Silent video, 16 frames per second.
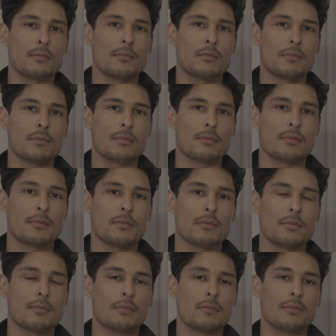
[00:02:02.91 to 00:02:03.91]

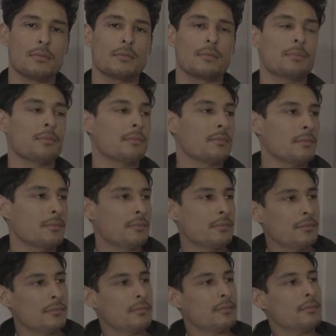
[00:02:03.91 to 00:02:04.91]

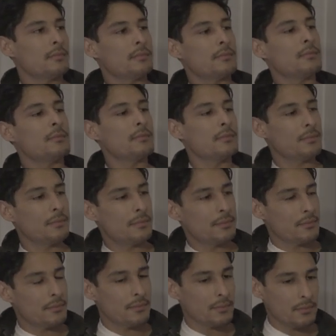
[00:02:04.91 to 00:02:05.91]

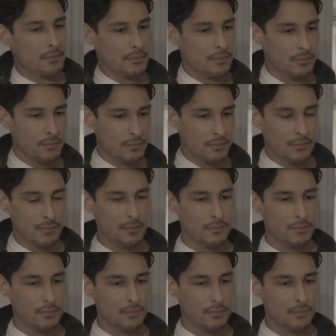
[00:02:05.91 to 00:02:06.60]
(not speaking)